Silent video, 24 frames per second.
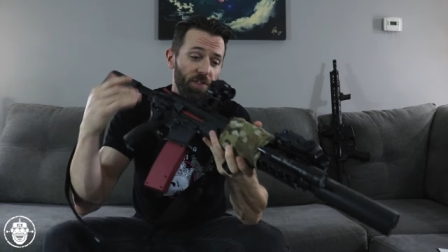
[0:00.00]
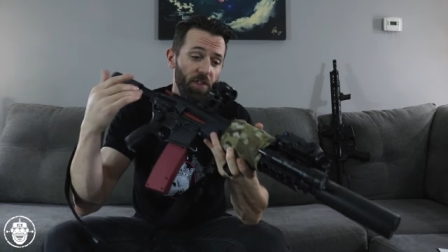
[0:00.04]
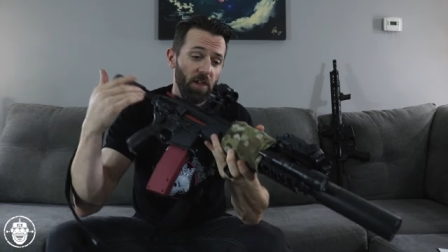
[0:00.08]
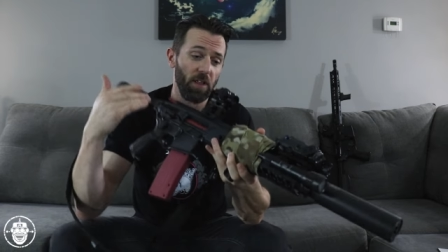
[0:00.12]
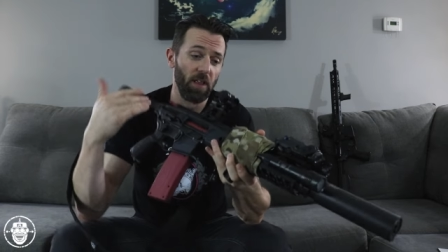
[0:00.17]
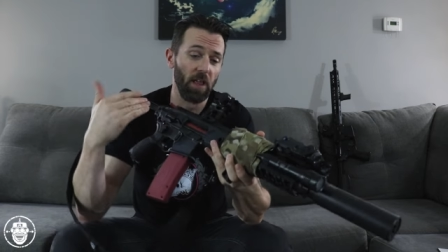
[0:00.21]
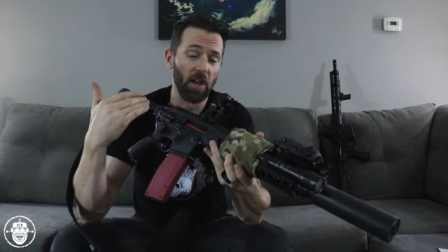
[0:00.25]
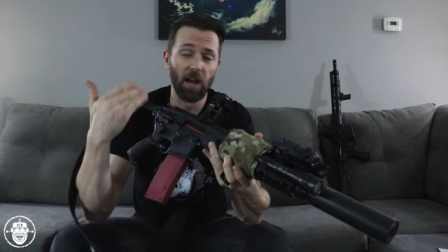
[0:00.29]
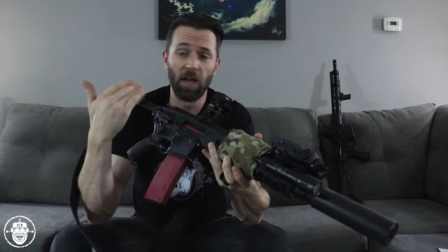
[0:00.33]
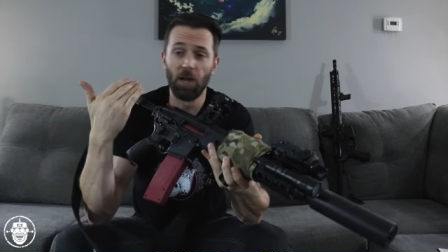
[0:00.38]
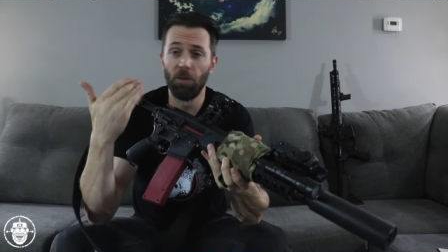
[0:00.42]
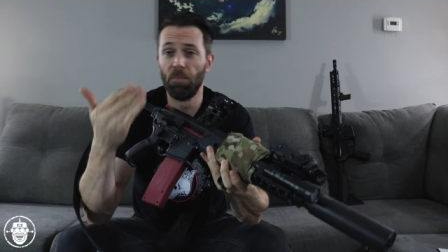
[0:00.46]
thing
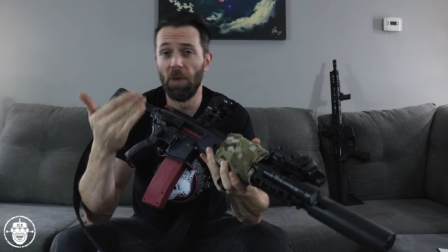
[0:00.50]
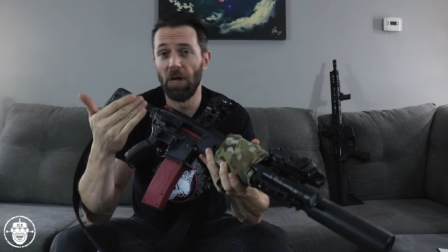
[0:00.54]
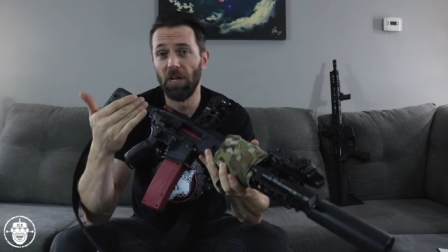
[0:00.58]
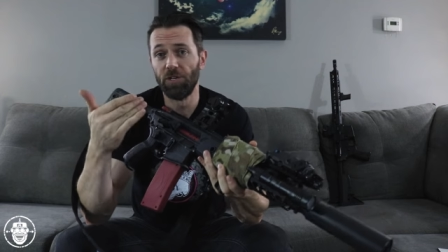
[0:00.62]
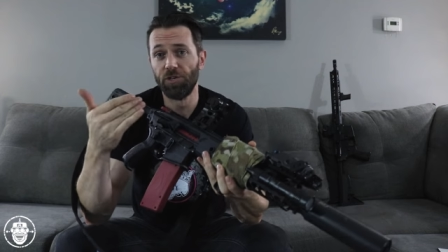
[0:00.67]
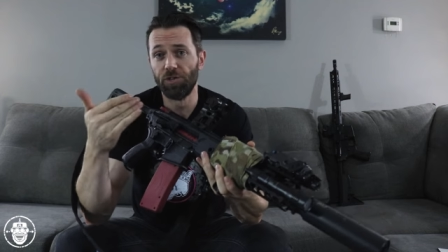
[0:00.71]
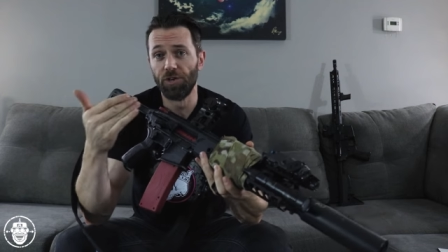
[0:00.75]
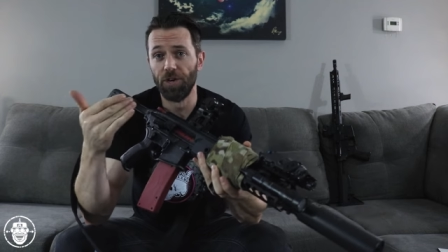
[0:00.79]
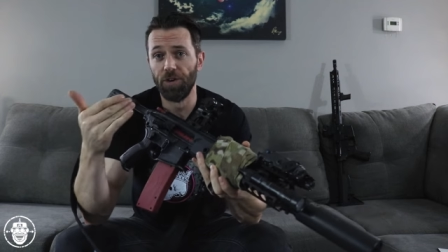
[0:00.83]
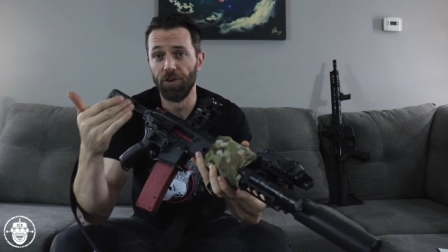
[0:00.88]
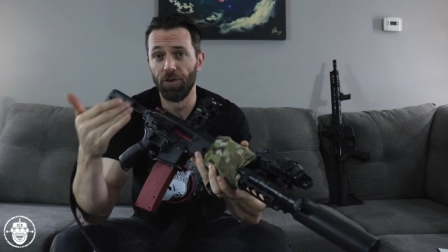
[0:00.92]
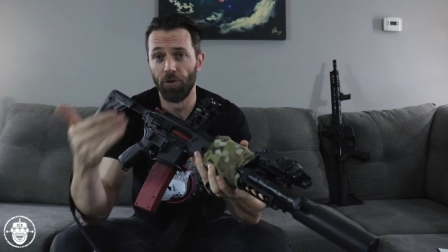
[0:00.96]
that I had
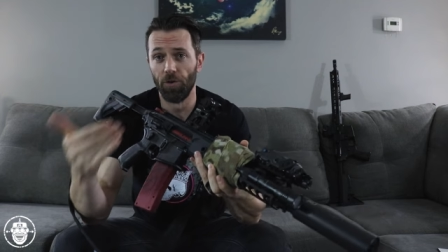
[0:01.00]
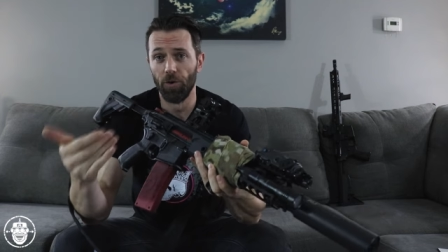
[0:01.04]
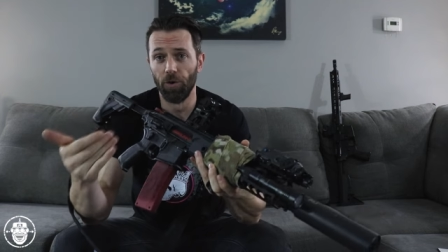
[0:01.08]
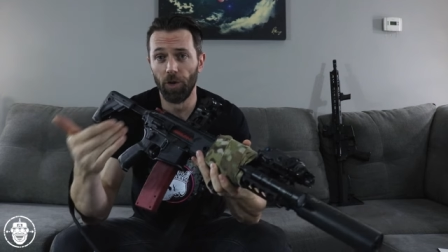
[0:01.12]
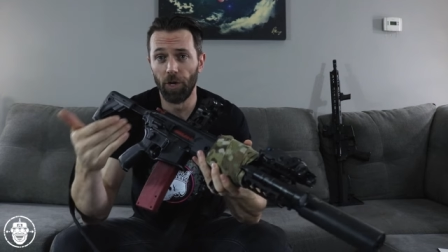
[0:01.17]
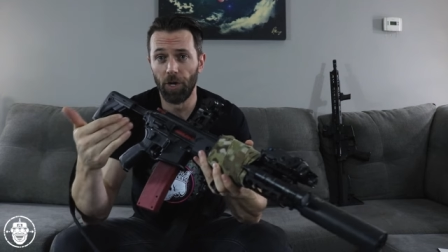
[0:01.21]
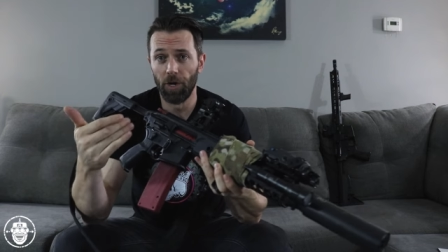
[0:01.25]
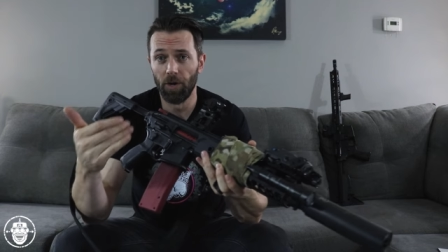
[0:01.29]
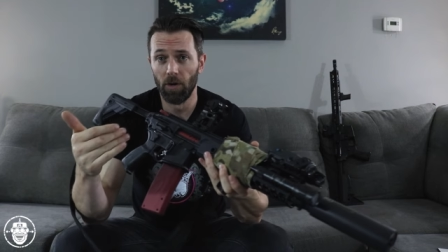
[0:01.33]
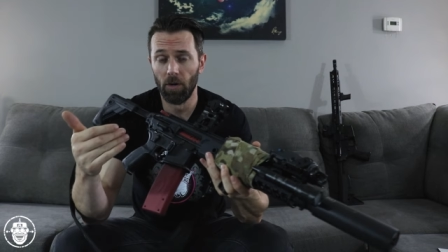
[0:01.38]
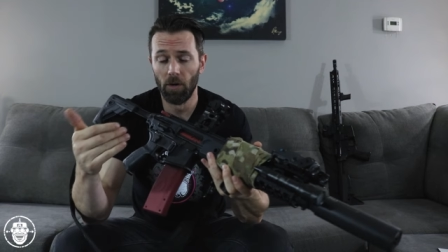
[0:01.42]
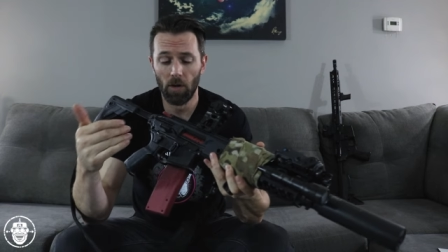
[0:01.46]
mentioned
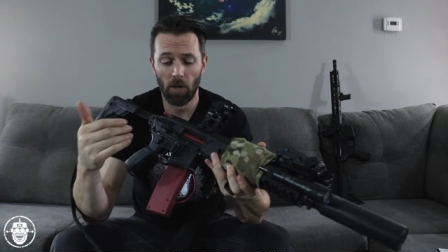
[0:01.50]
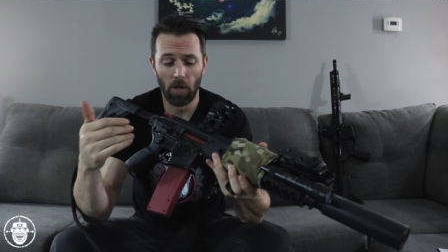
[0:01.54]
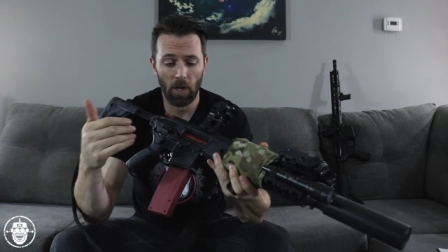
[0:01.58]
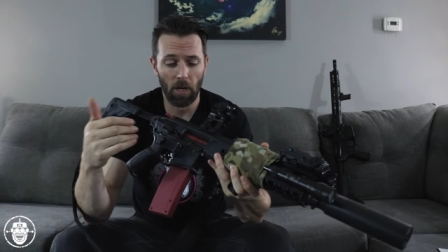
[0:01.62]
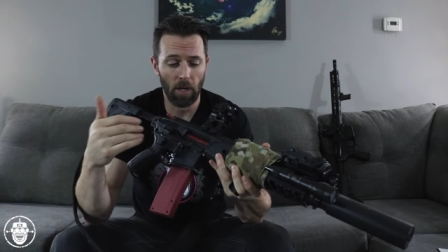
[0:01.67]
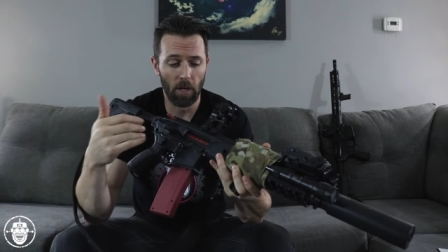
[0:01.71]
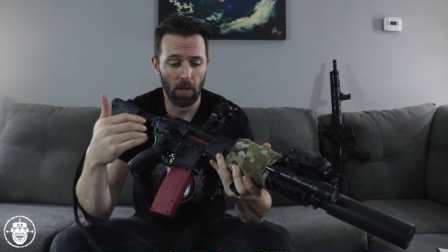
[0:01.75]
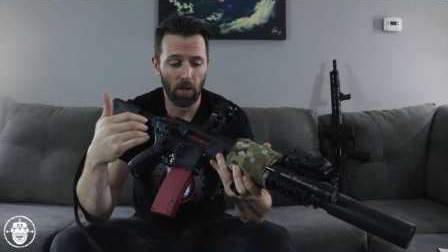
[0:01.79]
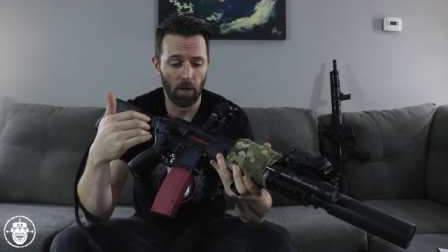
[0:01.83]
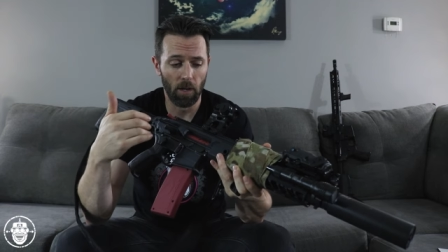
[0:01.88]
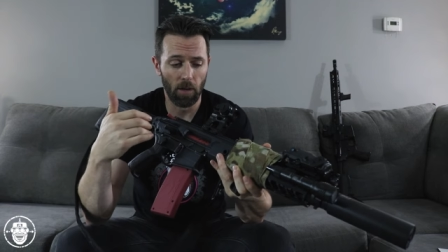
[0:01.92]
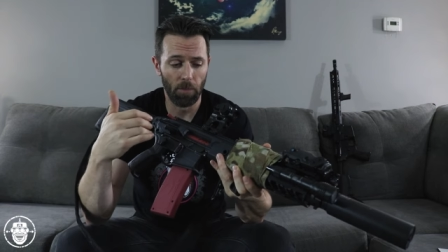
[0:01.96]
earlier
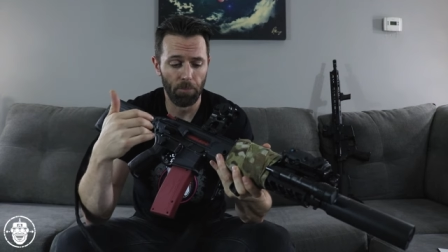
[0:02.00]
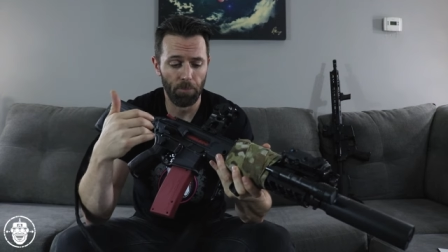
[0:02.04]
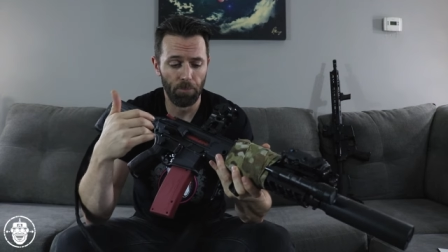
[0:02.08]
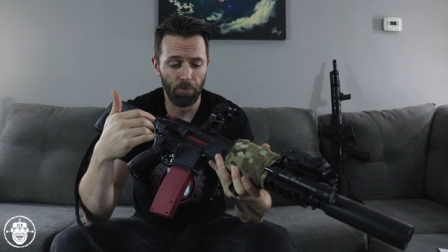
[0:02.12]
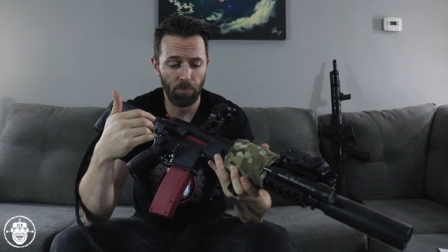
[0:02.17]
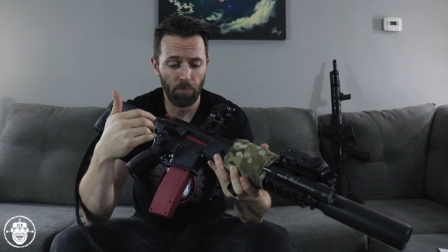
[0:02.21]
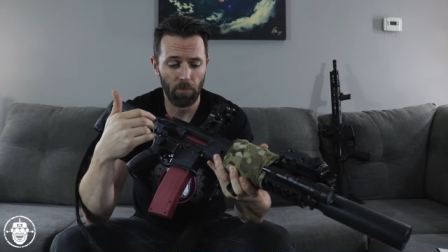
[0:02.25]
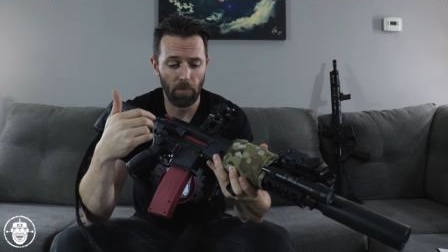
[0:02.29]
um,